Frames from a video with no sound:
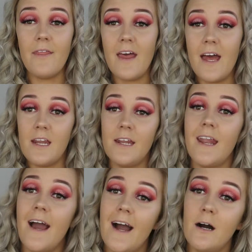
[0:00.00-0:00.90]
And then
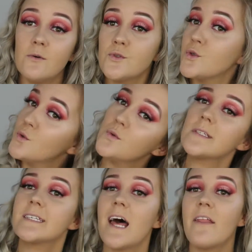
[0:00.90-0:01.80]
now, to
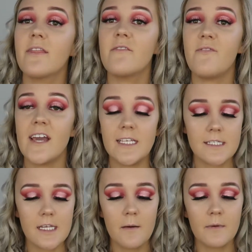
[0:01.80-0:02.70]
set the face,
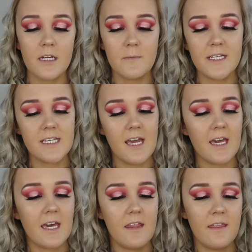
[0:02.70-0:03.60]
I'm going to be
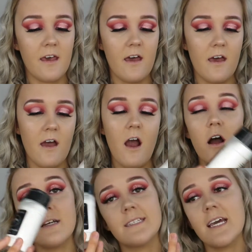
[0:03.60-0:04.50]
taking the
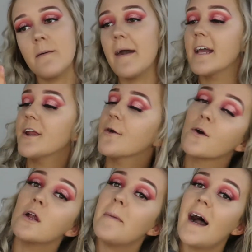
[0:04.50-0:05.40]
RCMA No
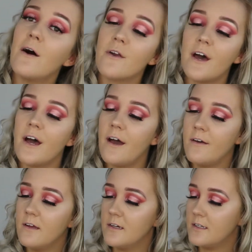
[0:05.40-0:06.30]
Colour
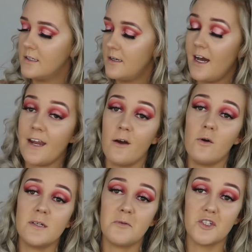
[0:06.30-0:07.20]
Powder. And I
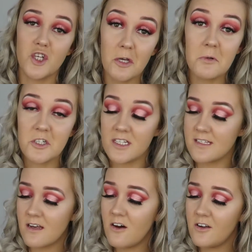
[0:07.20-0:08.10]
always put too much of
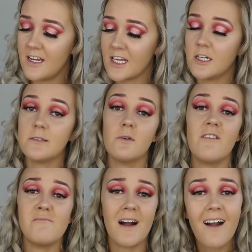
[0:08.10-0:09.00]
this on and it goes all
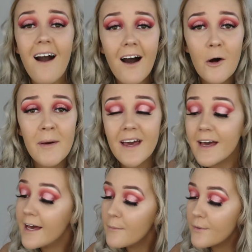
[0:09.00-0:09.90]
over my
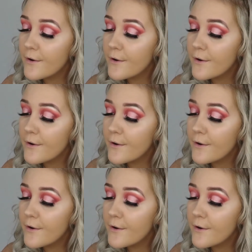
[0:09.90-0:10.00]
carpet,